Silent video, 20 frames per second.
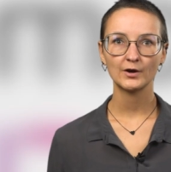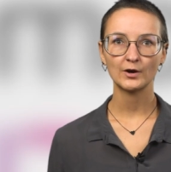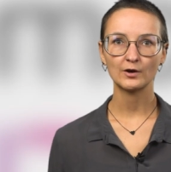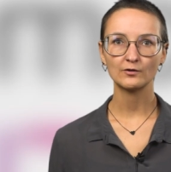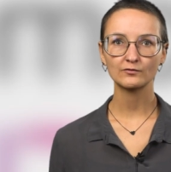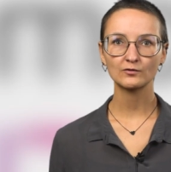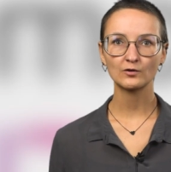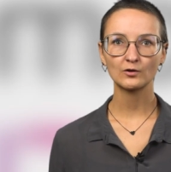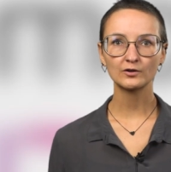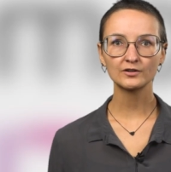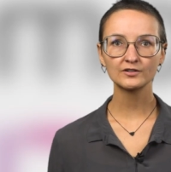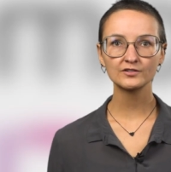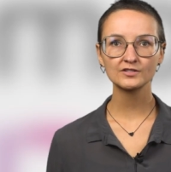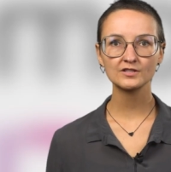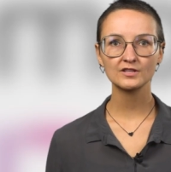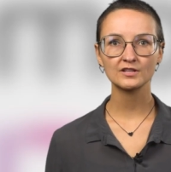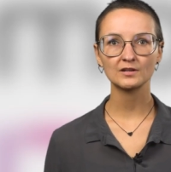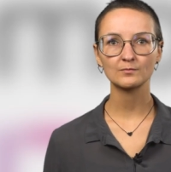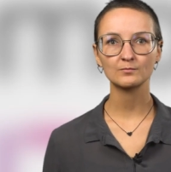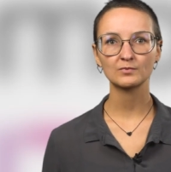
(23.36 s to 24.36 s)
Of course,
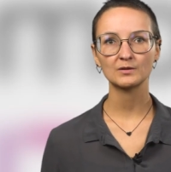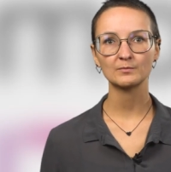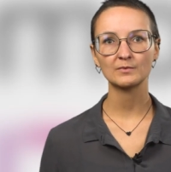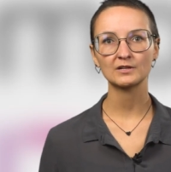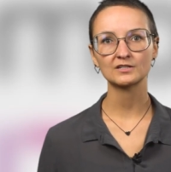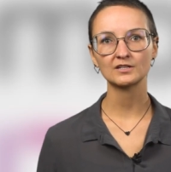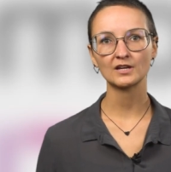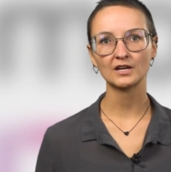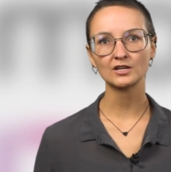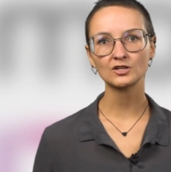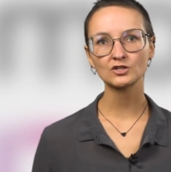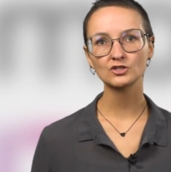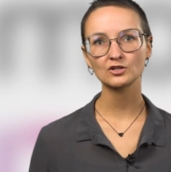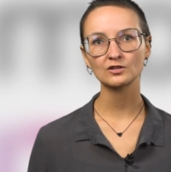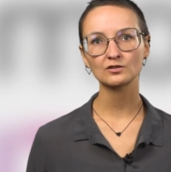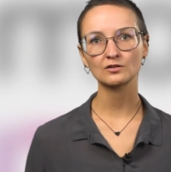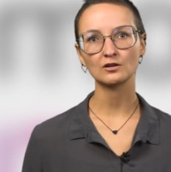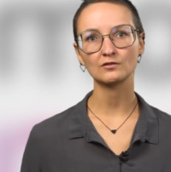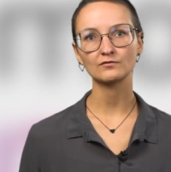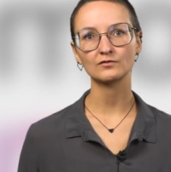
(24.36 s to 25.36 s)
the
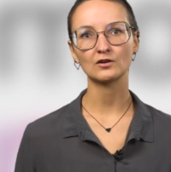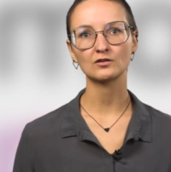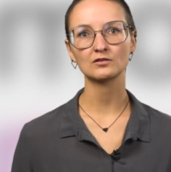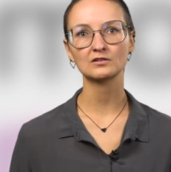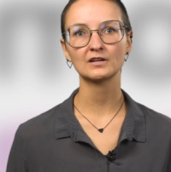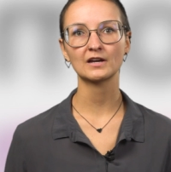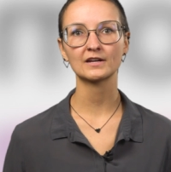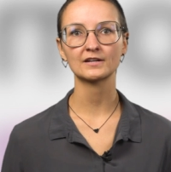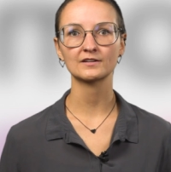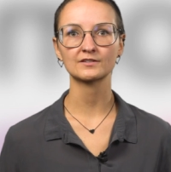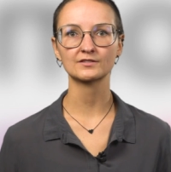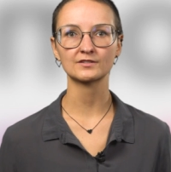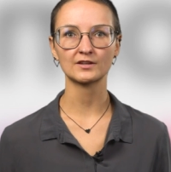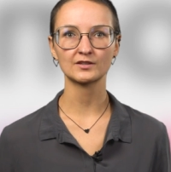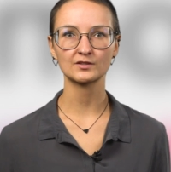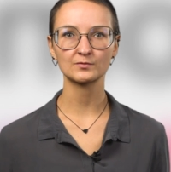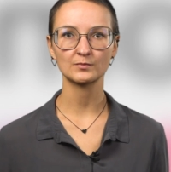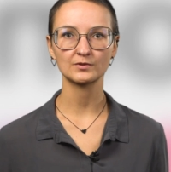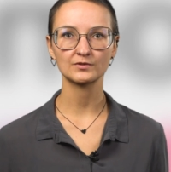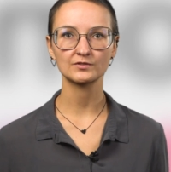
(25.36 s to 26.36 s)
implementation of online
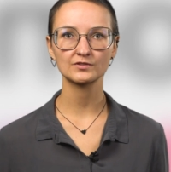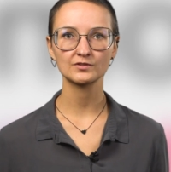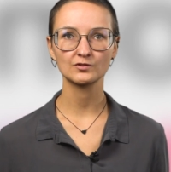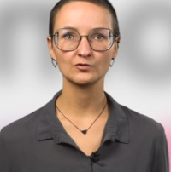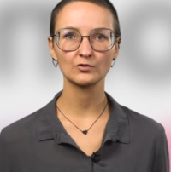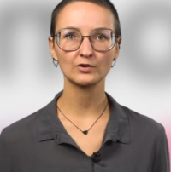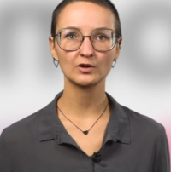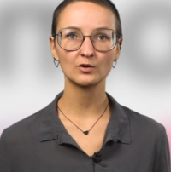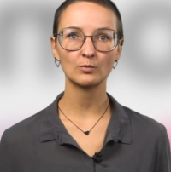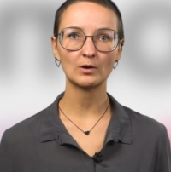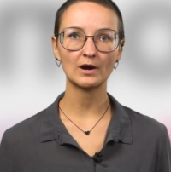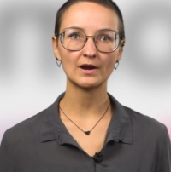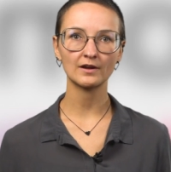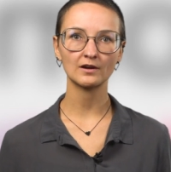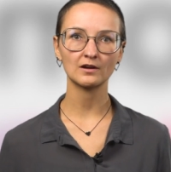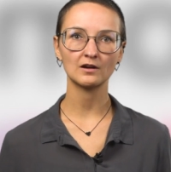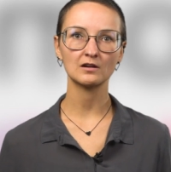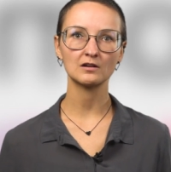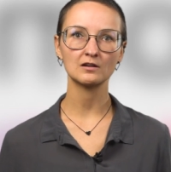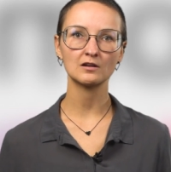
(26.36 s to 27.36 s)
assessments require
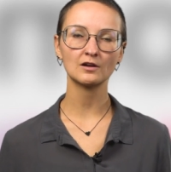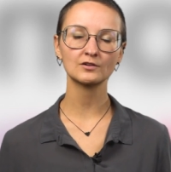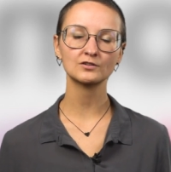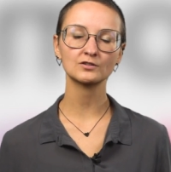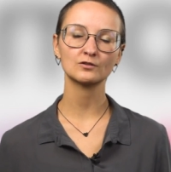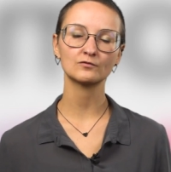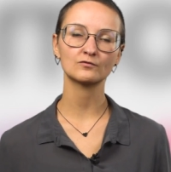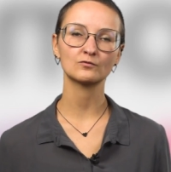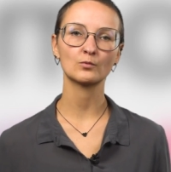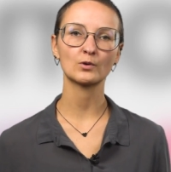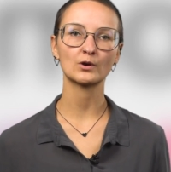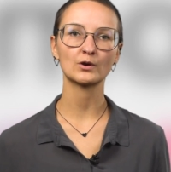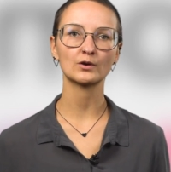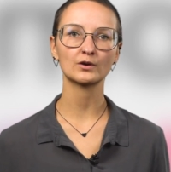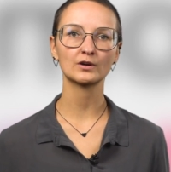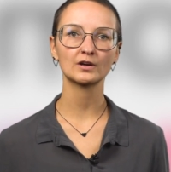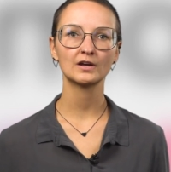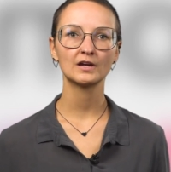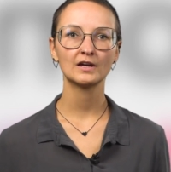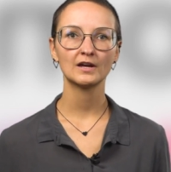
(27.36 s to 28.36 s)
a lot of
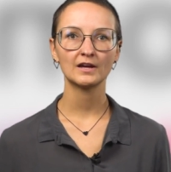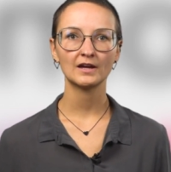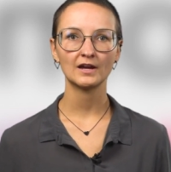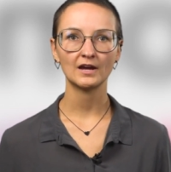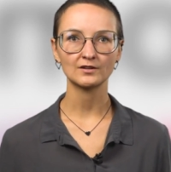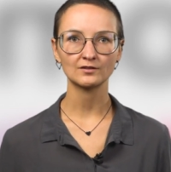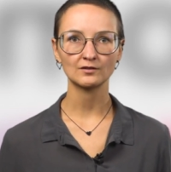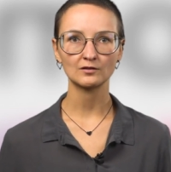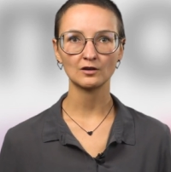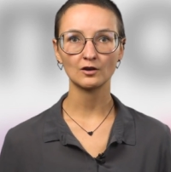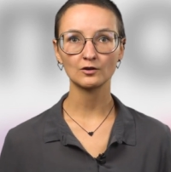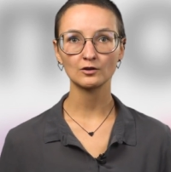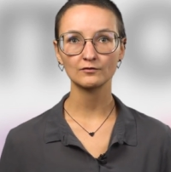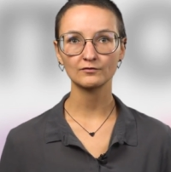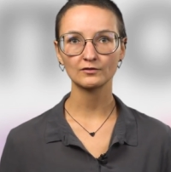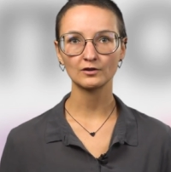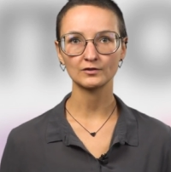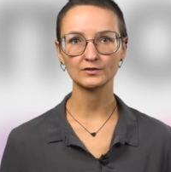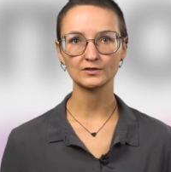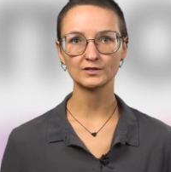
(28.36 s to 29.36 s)
work and a lot
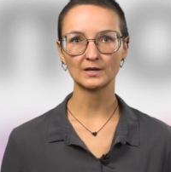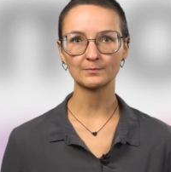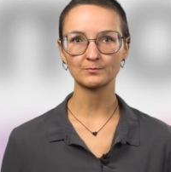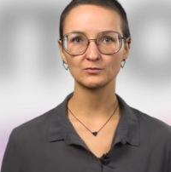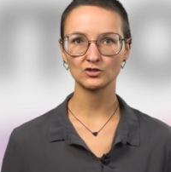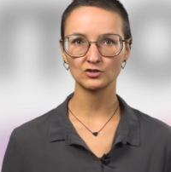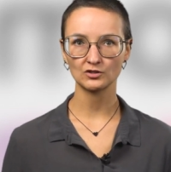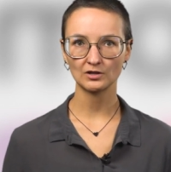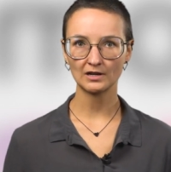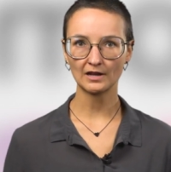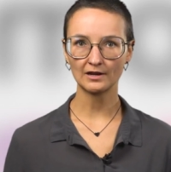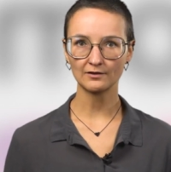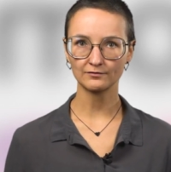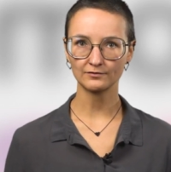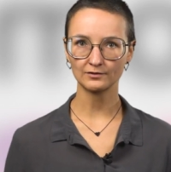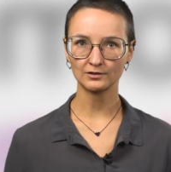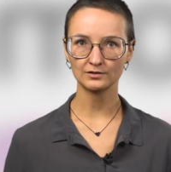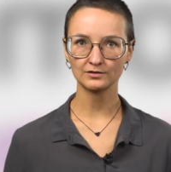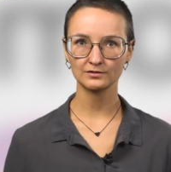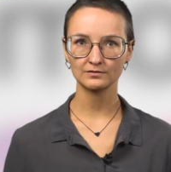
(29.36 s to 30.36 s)
of conceptual
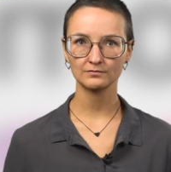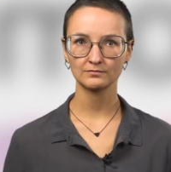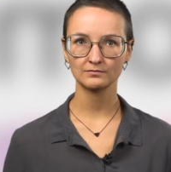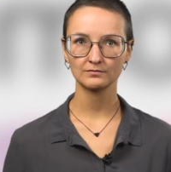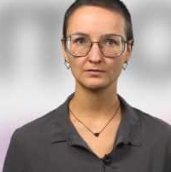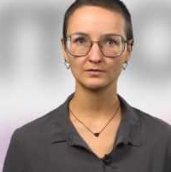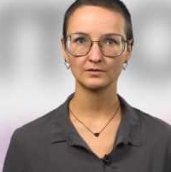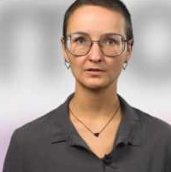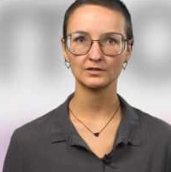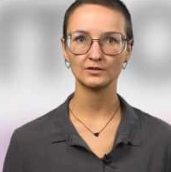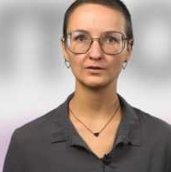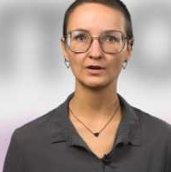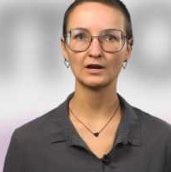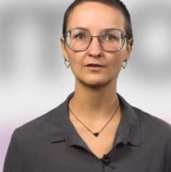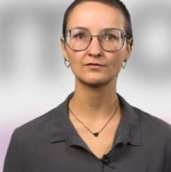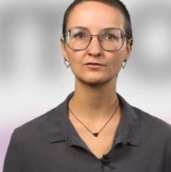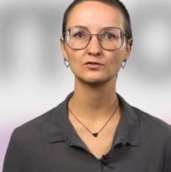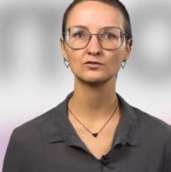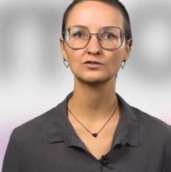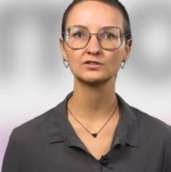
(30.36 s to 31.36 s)
effort. You
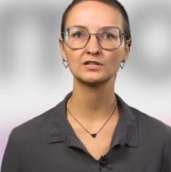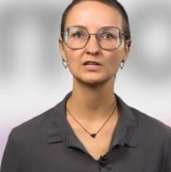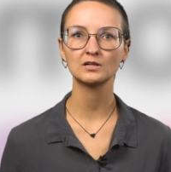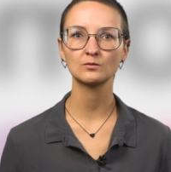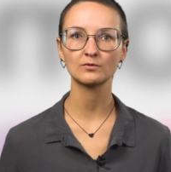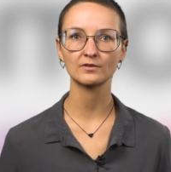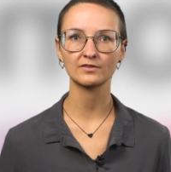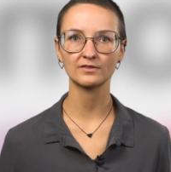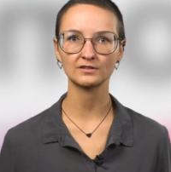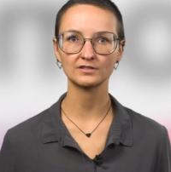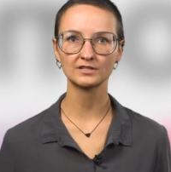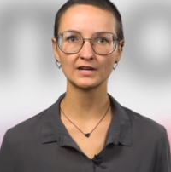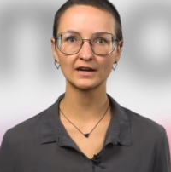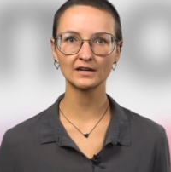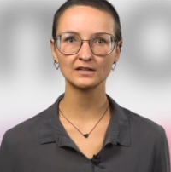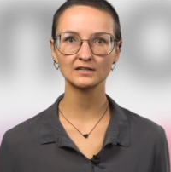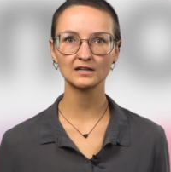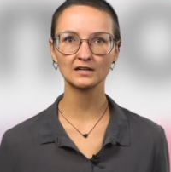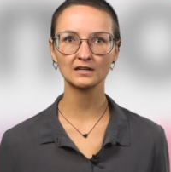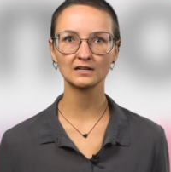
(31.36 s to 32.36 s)
have to deal with the
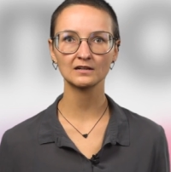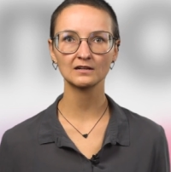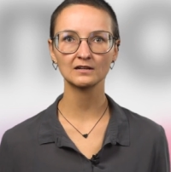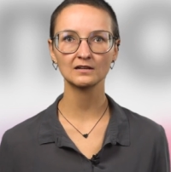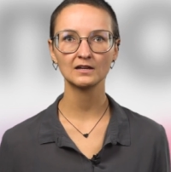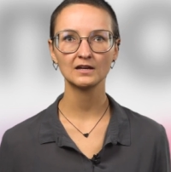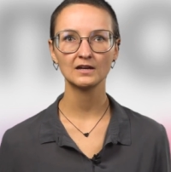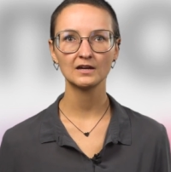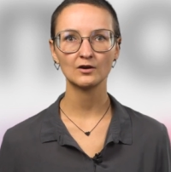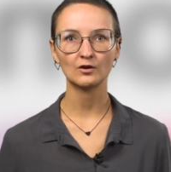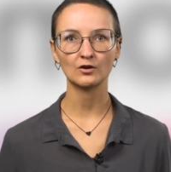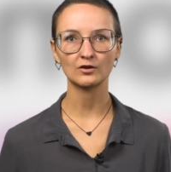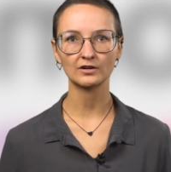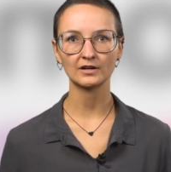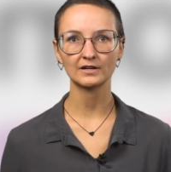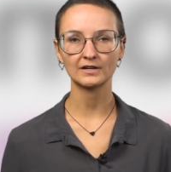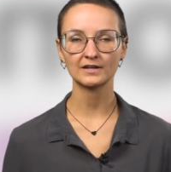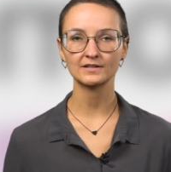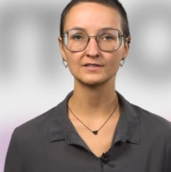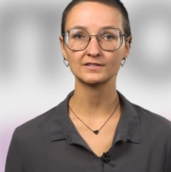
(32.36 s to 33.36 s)
technical,
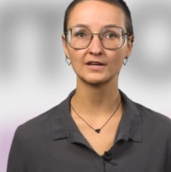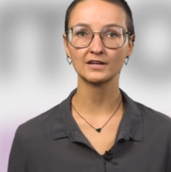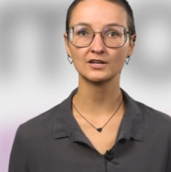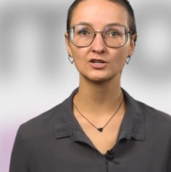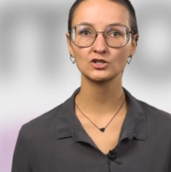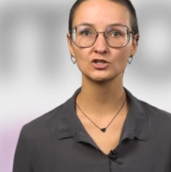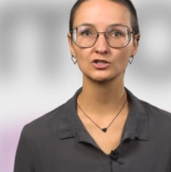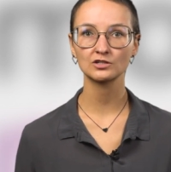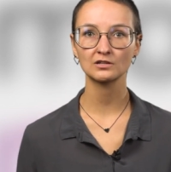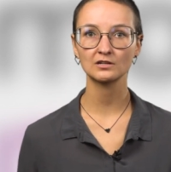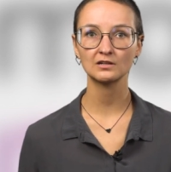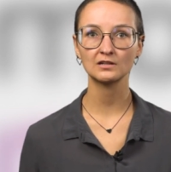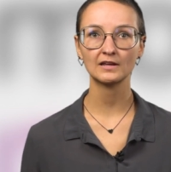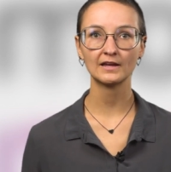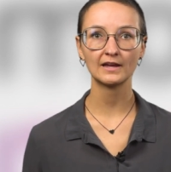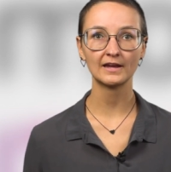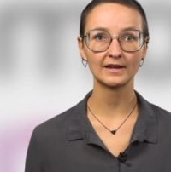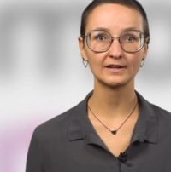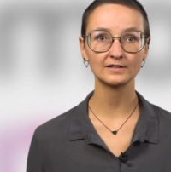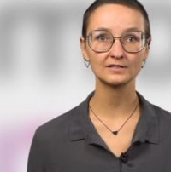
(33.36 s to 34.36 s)
organizational,
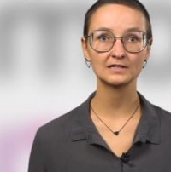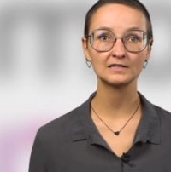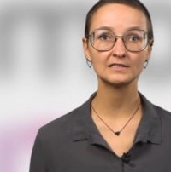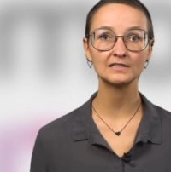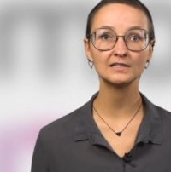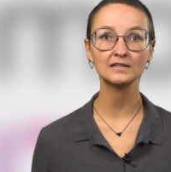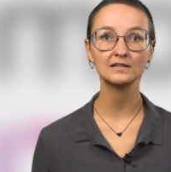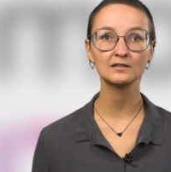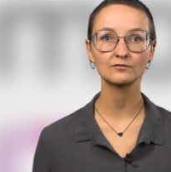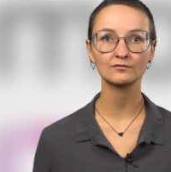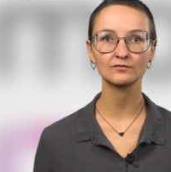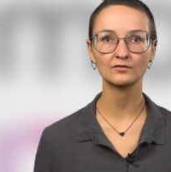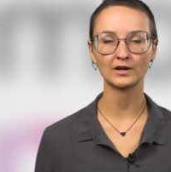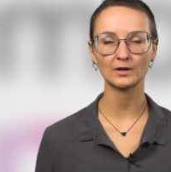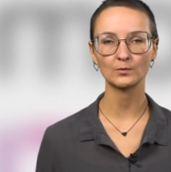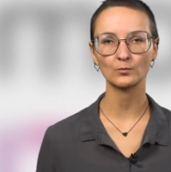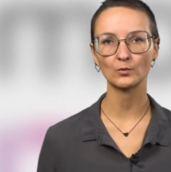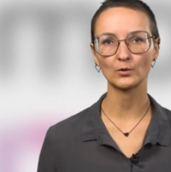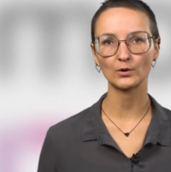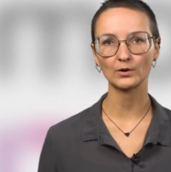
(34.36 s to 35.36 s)
and legal
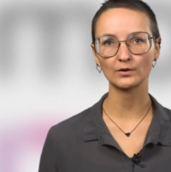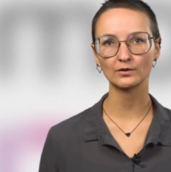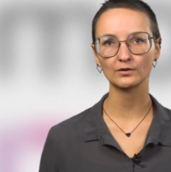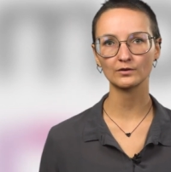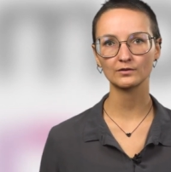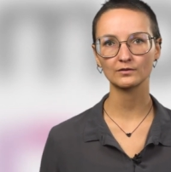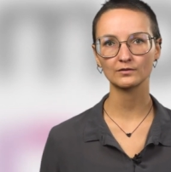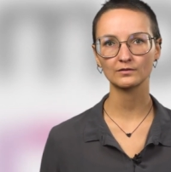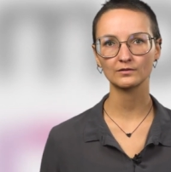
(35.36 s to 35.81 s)
framework.